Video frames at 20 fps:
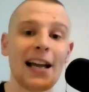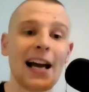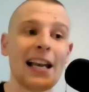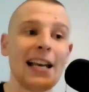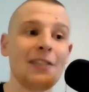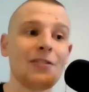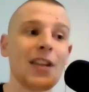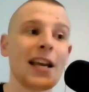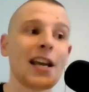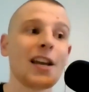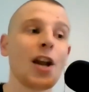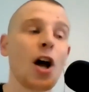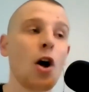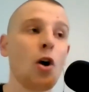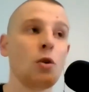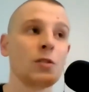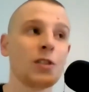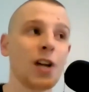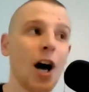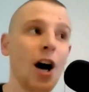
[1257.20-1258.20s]
And if they can
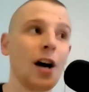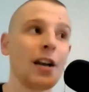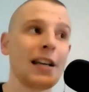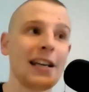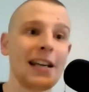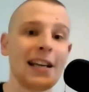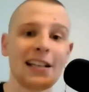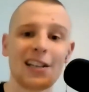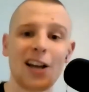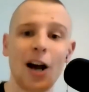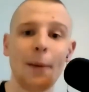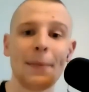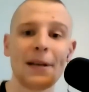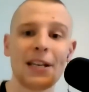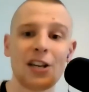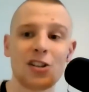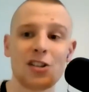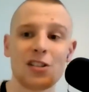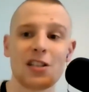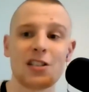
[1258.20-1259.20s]
hold on in
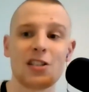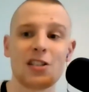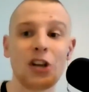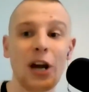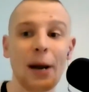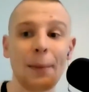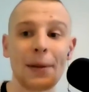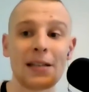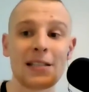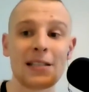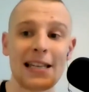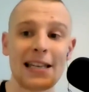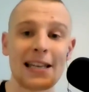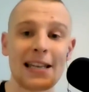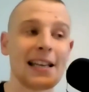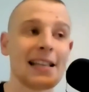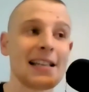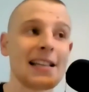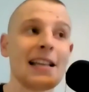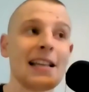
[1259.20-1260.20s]
competitions as the Champions
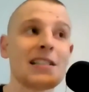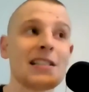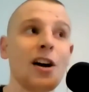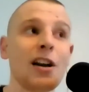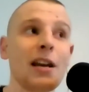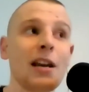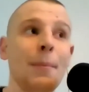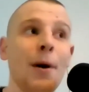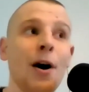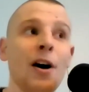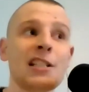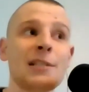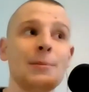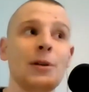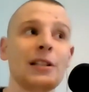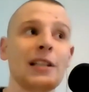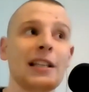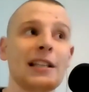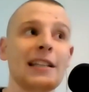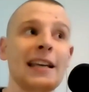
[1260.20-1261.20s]
League, it's not
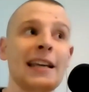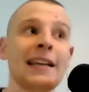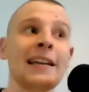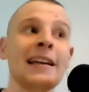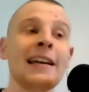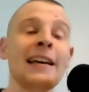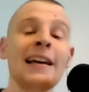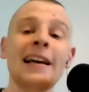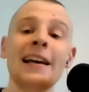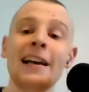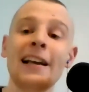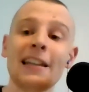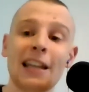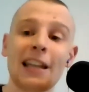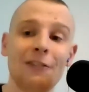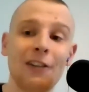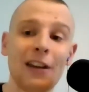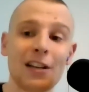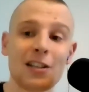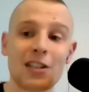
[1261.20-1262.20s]
impossible that they
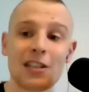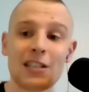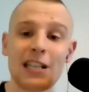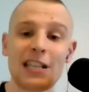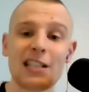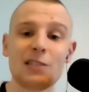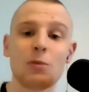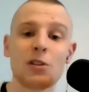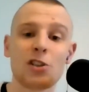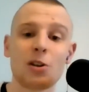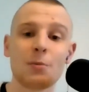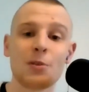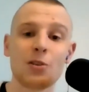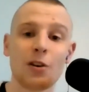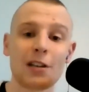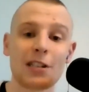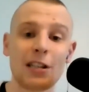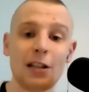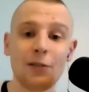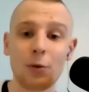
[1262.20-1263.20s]
finish the season with some
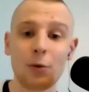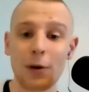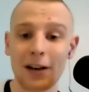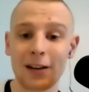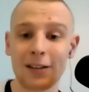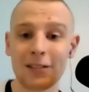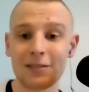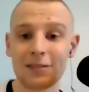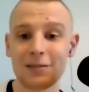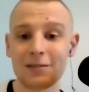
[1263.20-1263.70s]
sort of silverware.